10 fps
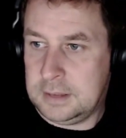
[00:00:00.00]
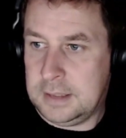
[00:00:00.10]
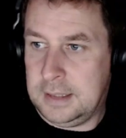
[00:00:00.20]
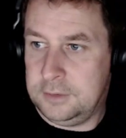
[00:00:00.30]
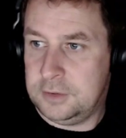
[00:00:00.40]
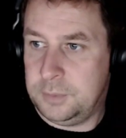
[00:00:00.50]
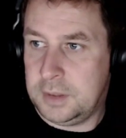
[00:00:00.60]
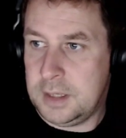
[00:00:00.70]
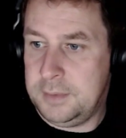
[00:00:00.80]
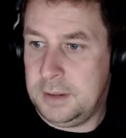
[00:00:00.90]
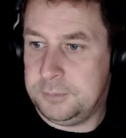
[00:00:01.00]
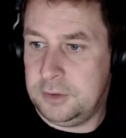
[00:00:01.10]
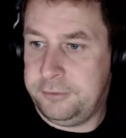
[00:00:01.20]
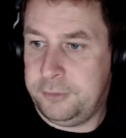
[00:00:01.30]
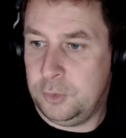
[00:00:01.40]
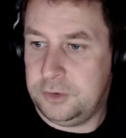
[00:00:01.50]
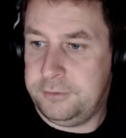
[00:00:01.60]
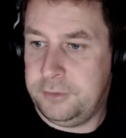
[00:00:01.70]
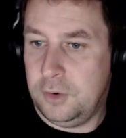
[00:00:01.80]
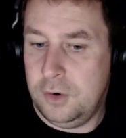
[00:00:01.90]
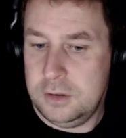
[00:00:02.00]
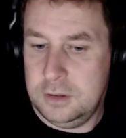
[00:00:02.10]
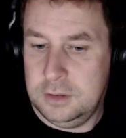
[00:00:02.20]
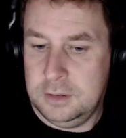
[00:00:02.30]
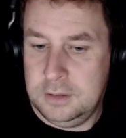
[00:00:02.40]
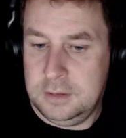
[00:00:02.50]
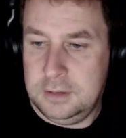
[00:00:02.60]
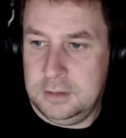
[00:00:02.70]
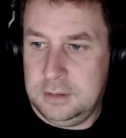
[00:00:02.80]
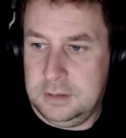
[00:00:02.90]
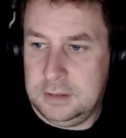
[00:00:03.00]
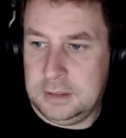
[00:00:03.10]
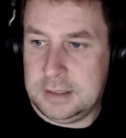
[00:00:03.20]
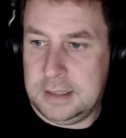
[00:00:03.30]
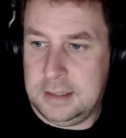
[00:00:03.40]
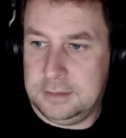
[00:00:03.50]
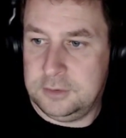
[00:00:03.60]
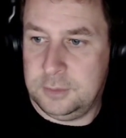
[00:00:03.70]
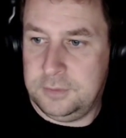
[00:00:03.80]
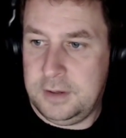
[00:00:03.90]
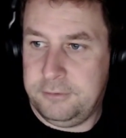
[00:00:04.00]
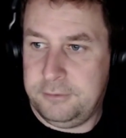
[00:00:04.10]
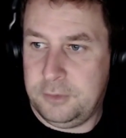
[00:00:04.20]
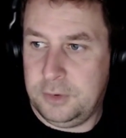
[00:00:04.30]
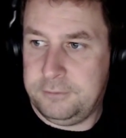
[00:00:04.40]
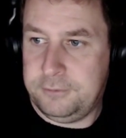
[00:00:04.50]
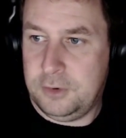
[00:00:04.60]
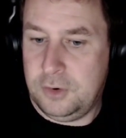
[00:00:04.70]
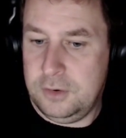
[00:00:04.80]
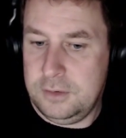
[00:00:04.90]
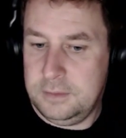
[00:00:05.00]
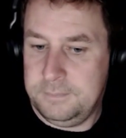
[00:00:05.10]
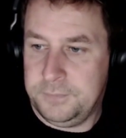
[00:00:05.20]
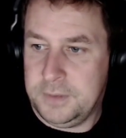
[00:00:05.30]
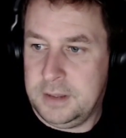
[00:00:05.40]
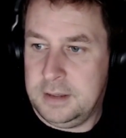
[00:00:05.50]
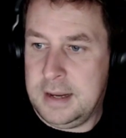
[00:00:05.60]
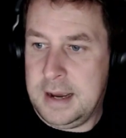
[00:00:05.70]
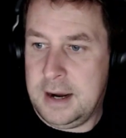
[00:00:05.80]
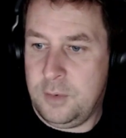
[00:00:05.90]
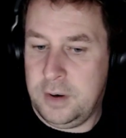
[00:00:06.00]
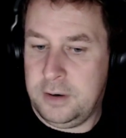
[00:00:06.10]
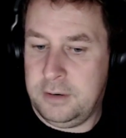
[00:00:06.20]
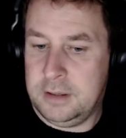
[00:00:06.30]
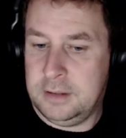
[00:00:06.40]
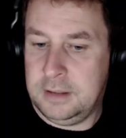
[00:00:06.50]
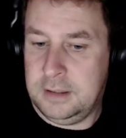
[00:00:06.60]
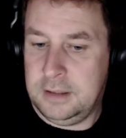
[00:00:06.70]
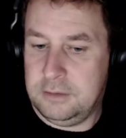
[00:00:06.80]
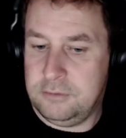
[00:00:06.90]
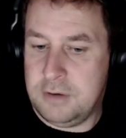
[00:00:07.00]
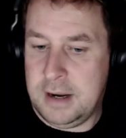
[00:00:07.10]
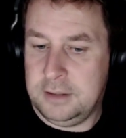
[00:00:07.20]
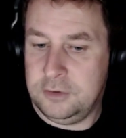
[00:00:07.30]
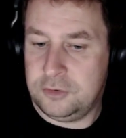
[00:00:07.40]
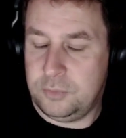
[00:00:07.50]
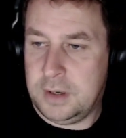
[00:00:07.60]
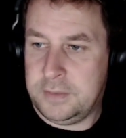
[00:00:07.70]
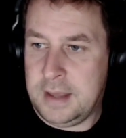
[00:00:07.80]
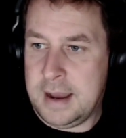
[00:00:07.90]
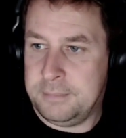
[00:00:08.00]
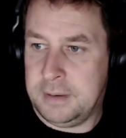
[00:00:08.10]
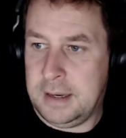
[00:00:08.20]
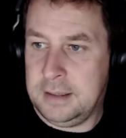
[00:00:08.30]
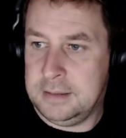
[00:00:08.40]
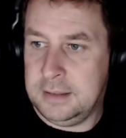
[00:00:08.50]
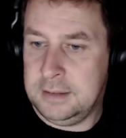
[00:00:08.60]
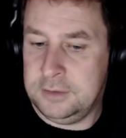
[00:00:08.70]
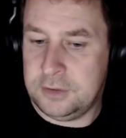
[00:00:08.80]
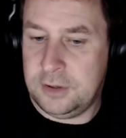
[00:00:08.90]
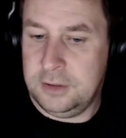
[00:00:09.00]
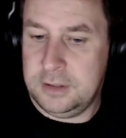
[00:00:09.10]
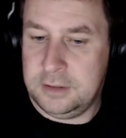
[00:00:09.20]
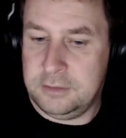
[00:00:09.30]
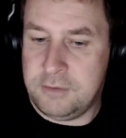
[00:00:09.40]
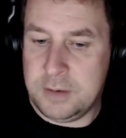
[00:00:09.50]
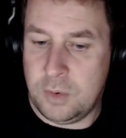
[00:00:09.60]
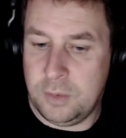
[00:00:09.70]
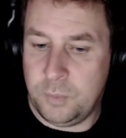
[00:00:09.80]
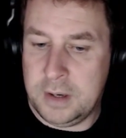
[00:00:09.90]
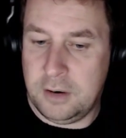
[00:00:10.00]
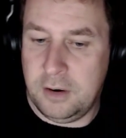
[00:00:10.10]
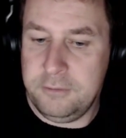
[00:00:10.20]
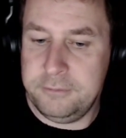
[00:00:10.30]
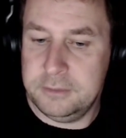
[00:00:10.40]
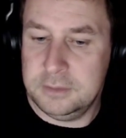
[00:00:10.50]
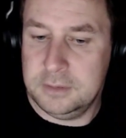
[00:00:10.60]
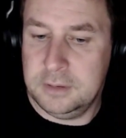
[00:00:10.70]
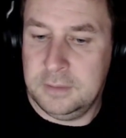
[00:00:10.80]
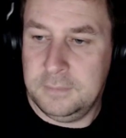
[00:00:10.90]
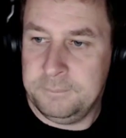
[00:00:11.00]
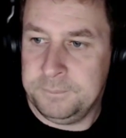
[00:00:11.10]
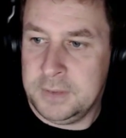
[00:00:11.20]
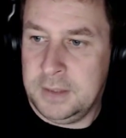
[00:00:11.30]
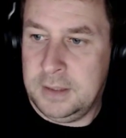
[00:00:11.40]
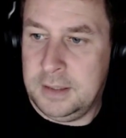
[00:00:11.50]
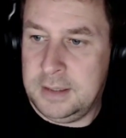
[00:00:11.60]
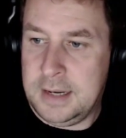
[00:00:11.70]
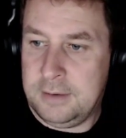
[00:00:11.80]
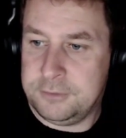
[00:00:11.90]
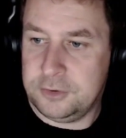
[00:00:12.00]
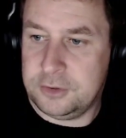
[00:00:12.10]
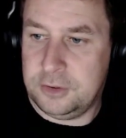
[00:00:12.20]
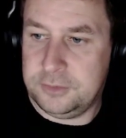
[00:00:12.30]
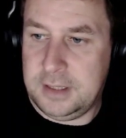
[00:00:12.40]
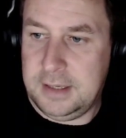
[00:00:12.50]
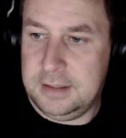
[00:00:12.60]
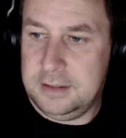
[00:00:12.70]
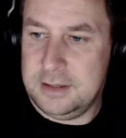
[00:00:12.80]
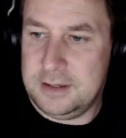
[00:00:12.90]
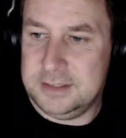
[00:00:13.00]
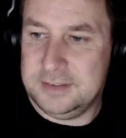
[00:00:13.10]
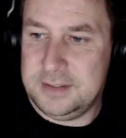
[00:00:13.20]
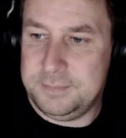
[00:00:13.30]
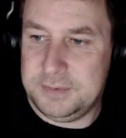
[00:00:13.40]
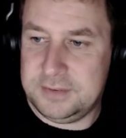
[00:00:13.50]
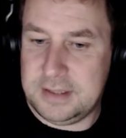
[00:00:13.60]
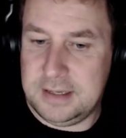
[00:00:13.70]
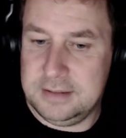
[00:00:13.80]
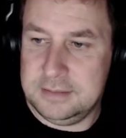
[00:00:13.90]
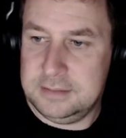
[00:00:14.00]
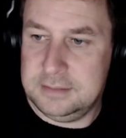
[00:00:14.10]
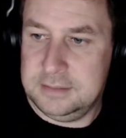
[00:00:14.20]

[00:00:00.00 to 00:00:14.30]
Okay, so we're coming up to the 44. Okay, so we've hit 44. Now we're in the range where the amber LED is on and the red one went off. And now I've just got to hit 90%.